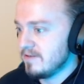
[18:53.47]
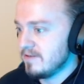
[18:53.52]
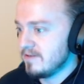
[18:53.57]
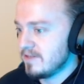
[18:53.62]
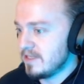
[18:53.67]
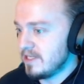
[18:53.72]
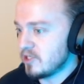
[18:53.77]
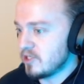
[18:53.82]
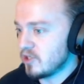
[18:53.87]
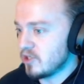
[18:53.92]

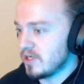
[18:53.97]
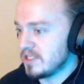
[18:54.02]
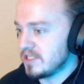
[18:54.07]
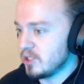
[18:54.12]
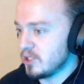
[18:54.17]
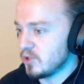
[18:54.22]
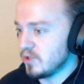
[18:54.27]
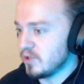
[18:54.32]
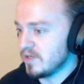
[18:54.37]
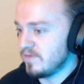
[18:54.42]
that's an
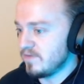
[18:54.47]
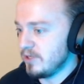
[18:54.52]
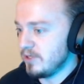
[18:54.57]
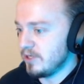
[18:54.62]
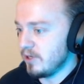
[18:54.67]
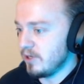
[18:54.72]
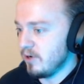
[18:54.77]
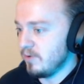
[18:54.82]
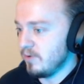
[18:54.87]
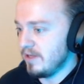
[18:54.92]
interesting choice for you
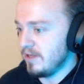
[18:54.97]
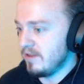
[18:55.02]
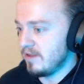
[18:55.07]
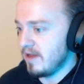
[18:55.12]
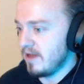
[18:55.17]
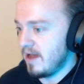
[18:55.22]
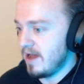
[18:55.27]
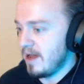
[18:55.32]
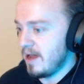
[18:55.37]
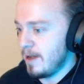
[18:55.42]
to go with.
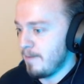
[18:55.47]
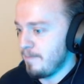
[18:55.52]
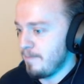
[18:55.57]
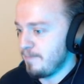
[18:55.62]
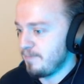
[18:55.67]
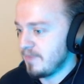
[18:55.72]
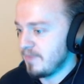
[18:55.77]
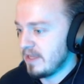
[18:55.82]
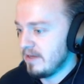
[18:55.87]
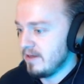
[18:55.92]

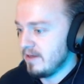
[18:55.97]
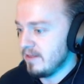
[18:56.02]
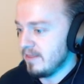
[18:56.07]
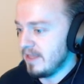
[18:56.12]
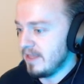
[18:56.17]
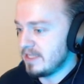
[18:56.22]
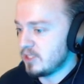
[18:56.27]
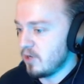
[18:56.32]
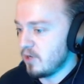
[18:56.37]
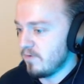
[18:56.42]

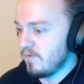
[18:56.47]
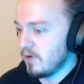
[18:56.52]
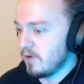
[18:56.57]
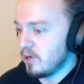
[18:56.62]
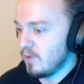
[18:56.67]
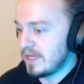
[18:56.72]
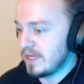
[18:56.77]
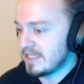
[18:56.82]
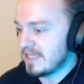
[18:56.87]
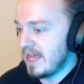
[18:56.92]
Let's go for a
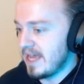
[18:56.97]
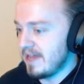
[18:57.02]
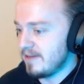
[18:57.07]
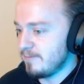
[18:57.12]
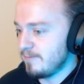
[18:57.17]
quick attack.